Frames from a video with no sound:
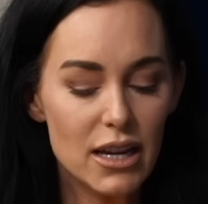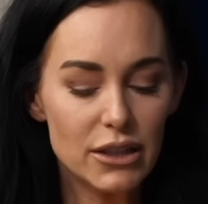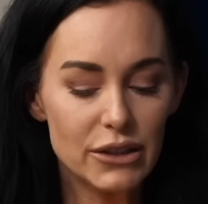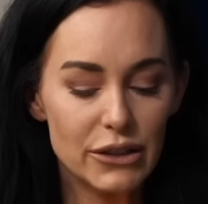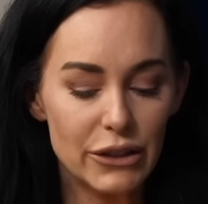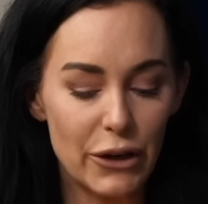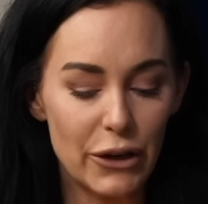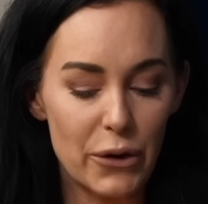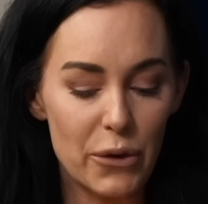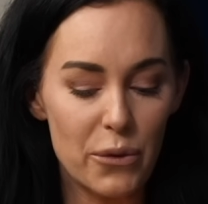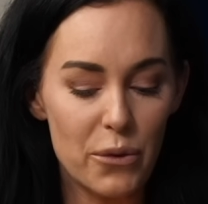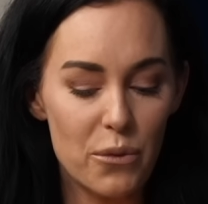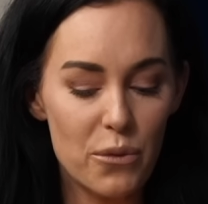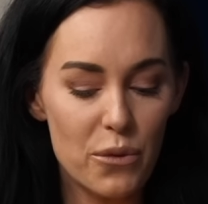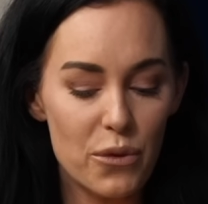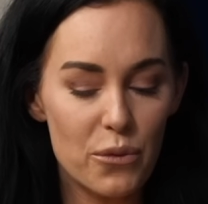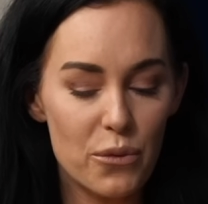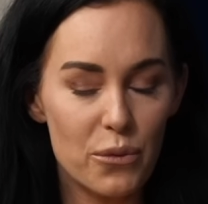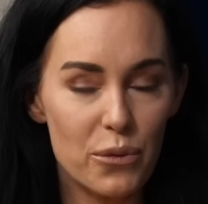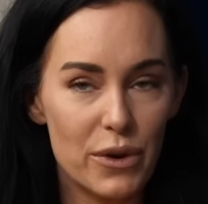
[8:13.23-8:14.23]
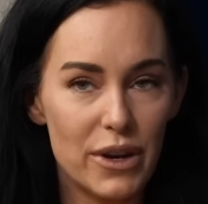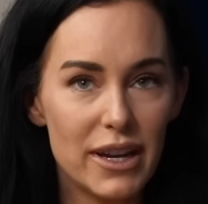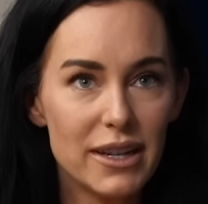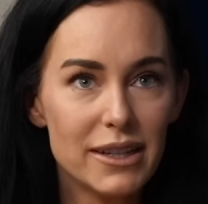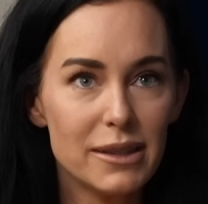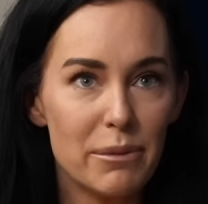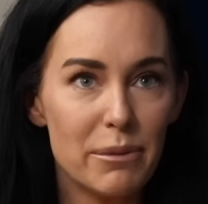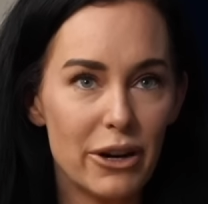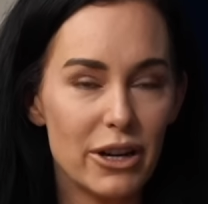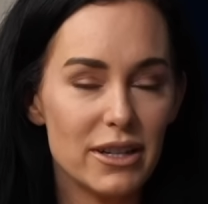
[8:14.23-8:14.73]
So we
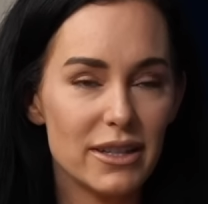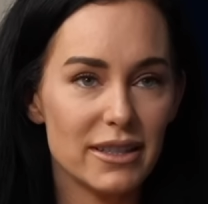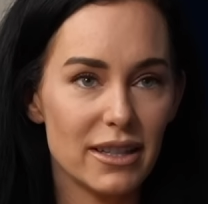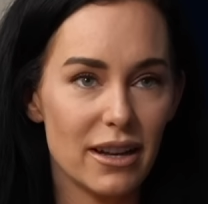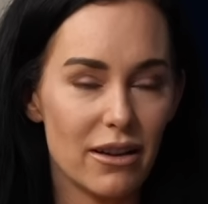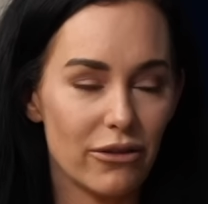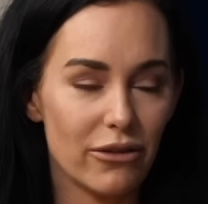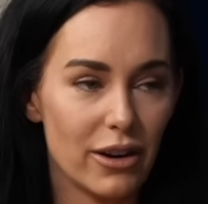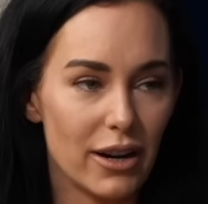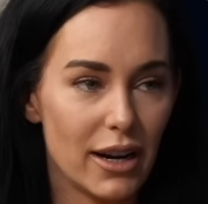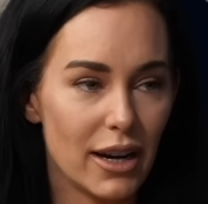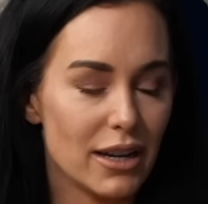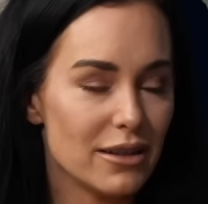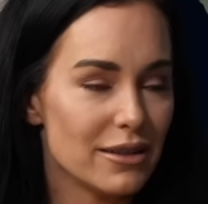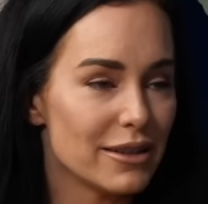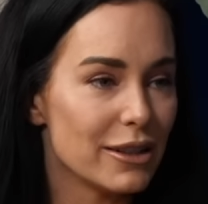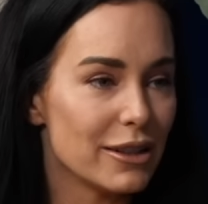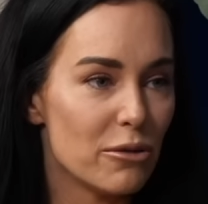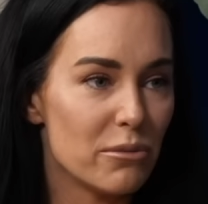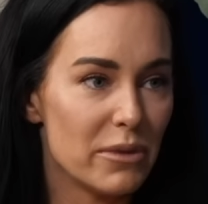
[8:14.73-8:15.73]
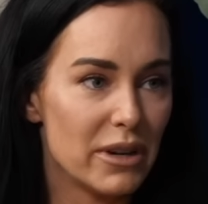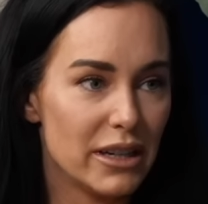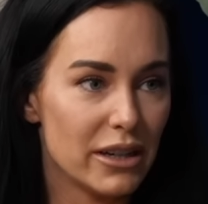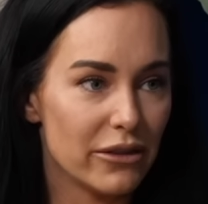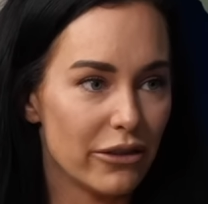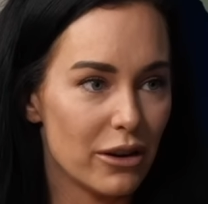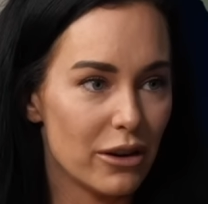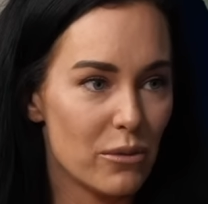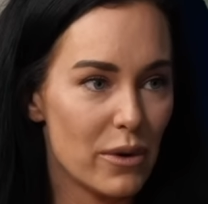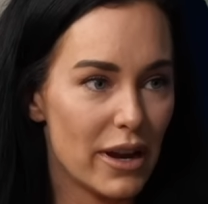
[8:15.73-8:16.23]
experience suffering in so many
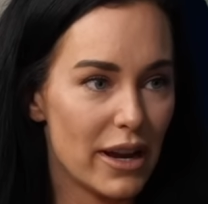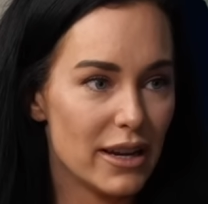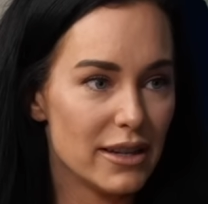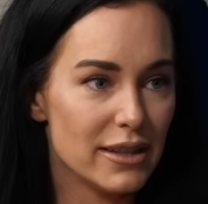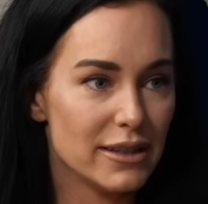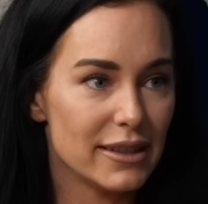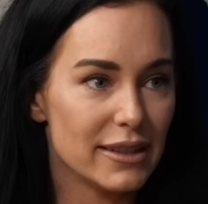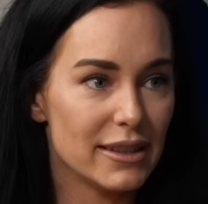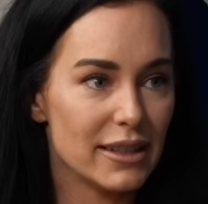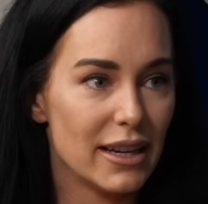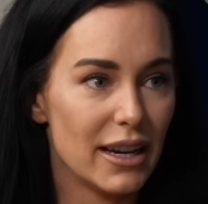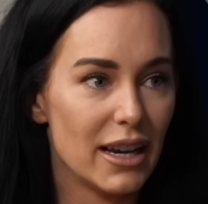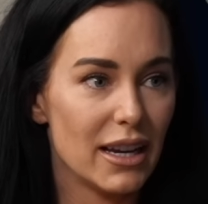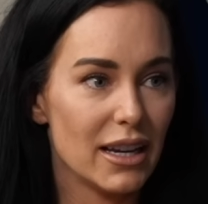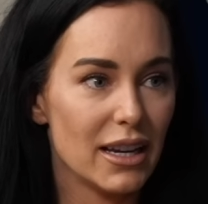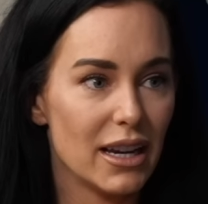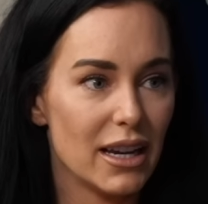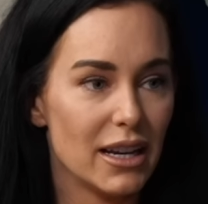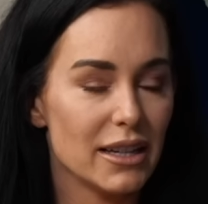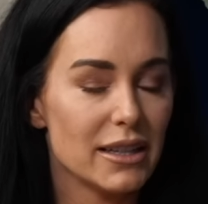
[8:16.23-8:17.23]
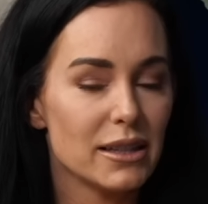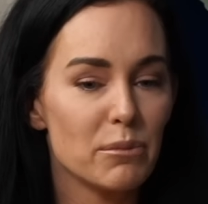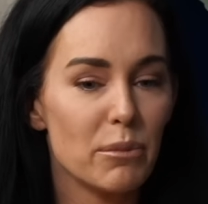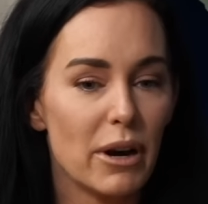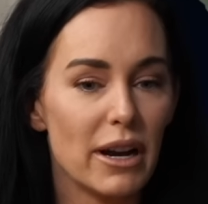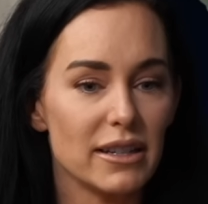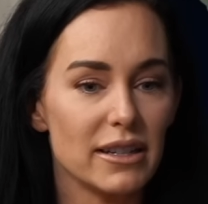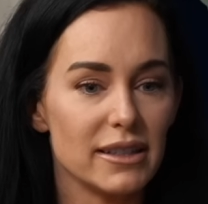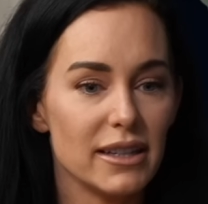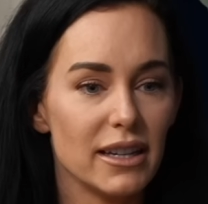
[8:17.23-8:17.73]
different ways. It mm-hmm. can
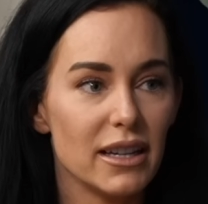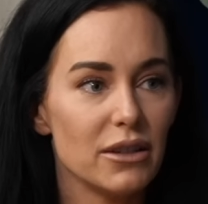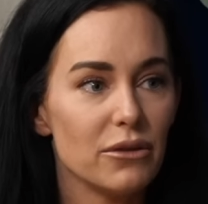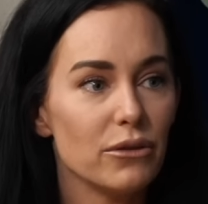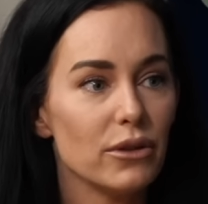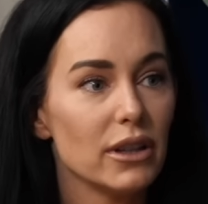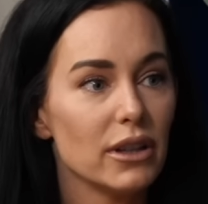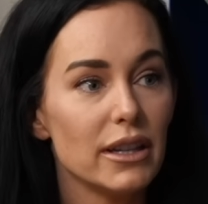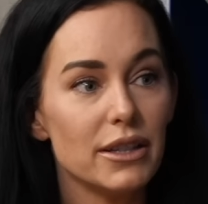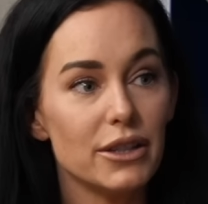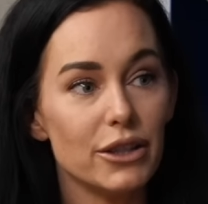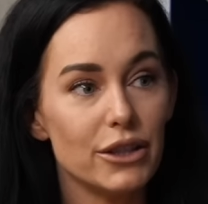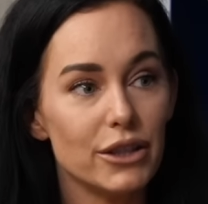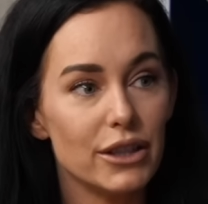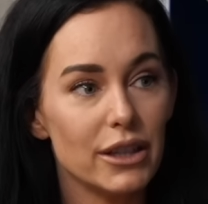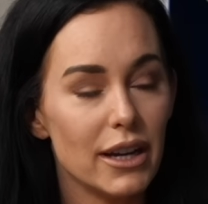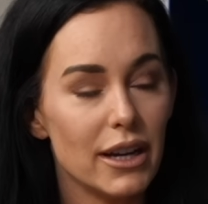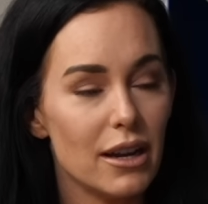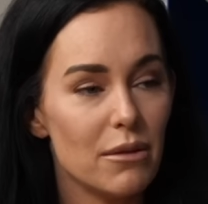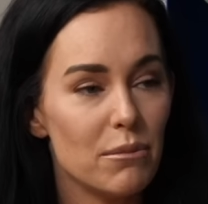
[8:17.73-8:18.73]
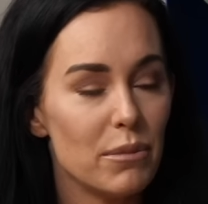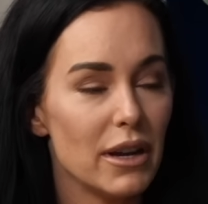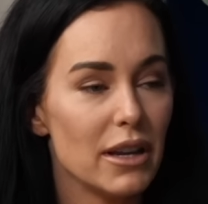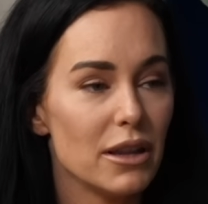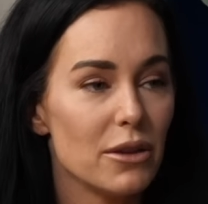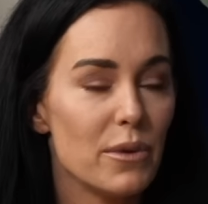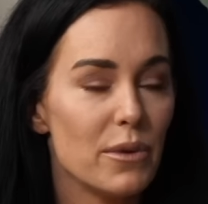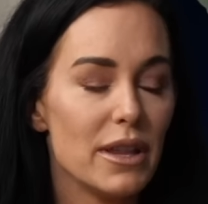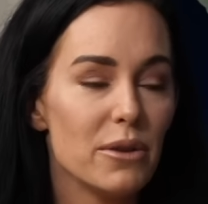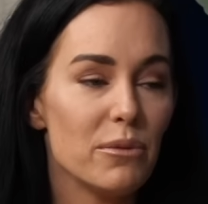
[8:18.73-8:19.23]
express in relationship and the
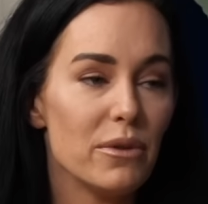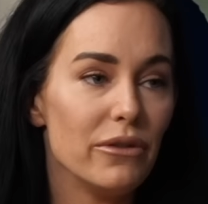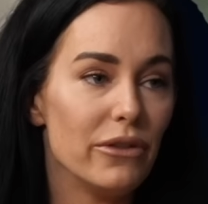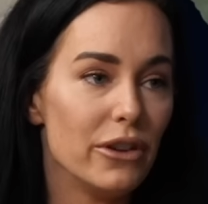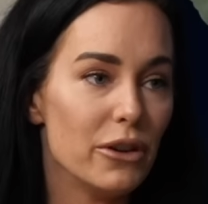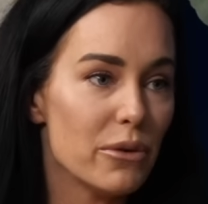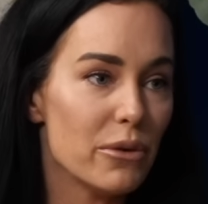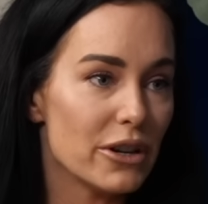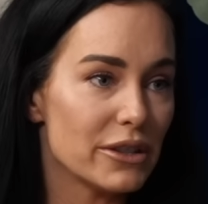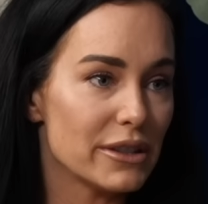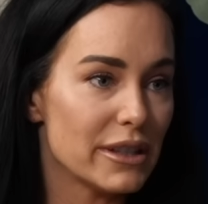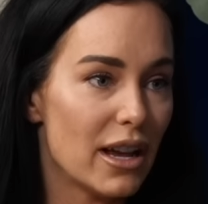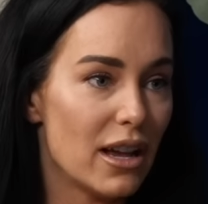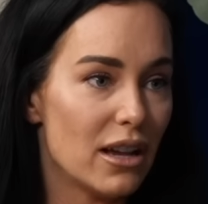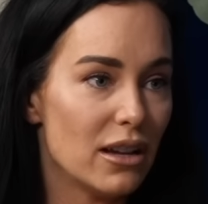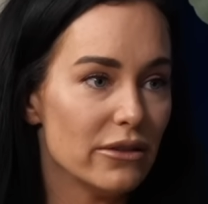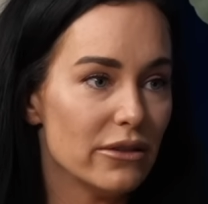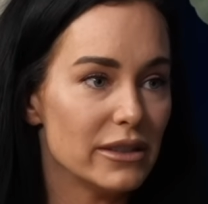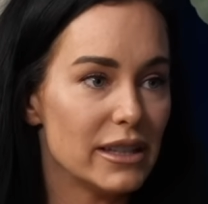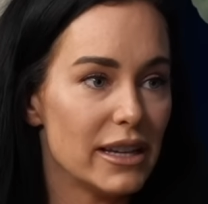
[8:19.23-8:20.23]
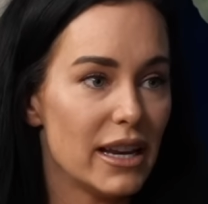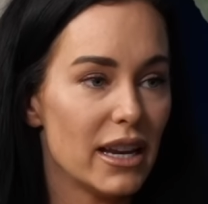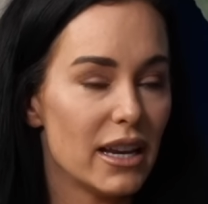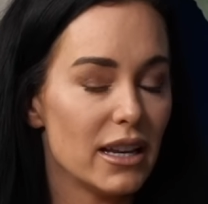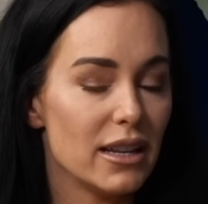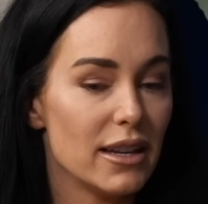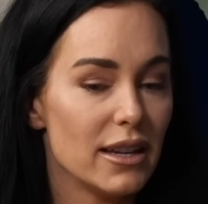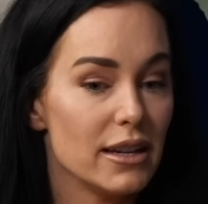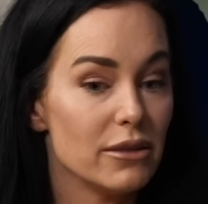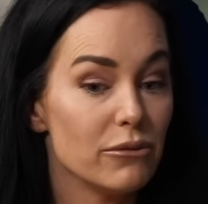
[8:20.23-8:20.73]
way that we view ourselves
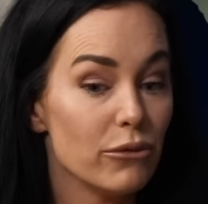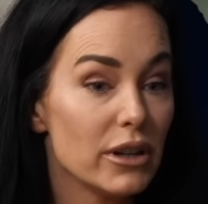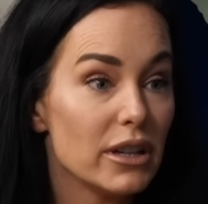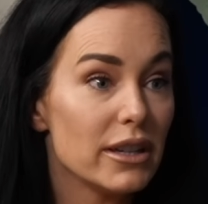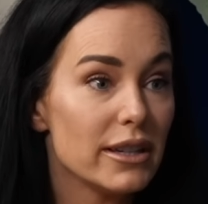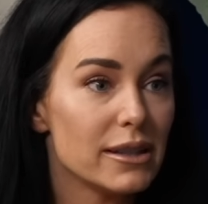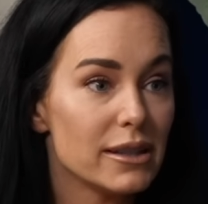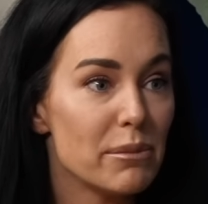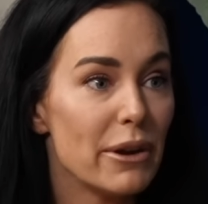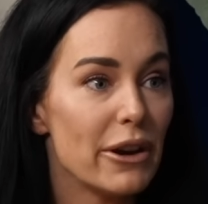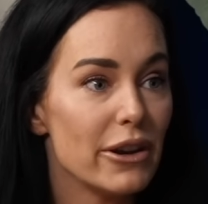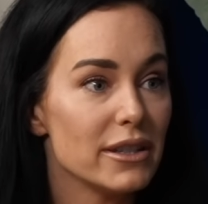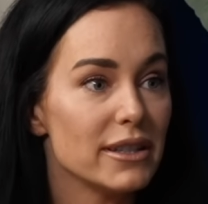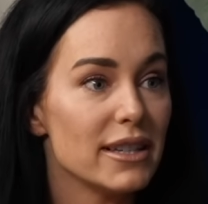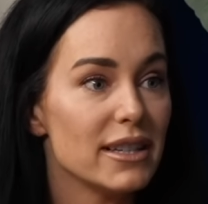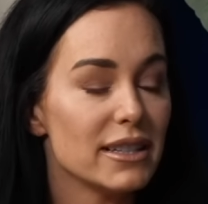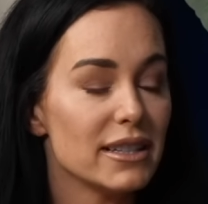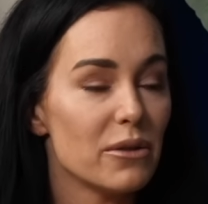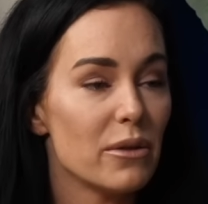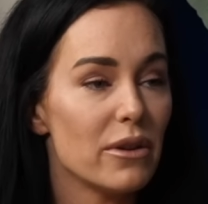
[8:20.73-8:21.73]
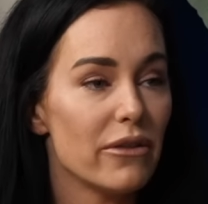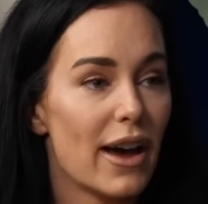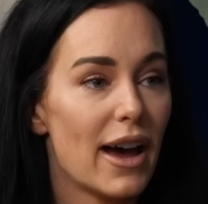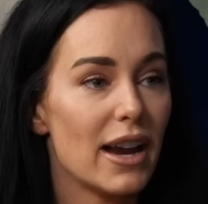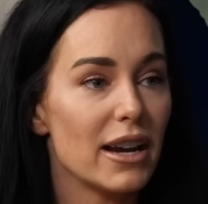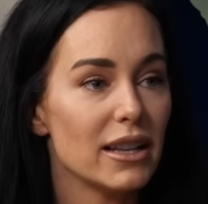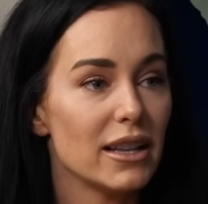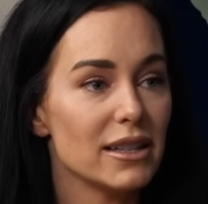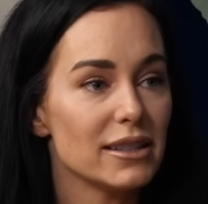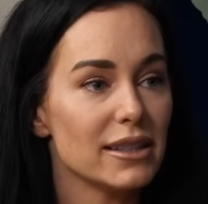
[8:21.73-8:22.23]
and the mm-hmm. real experiences that we've had
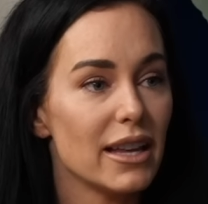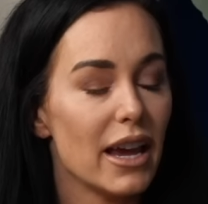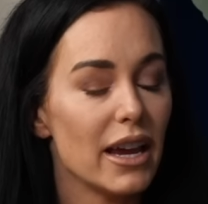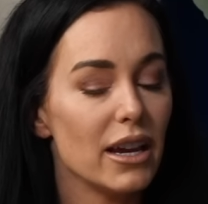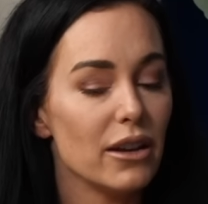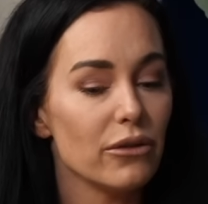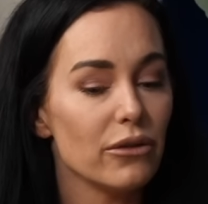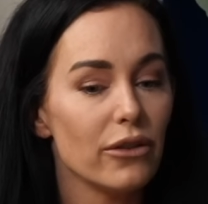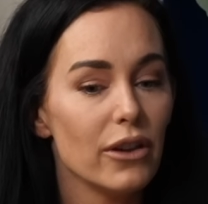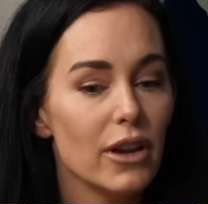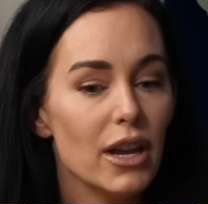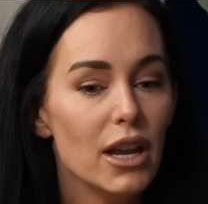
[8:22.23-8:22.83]
in this life.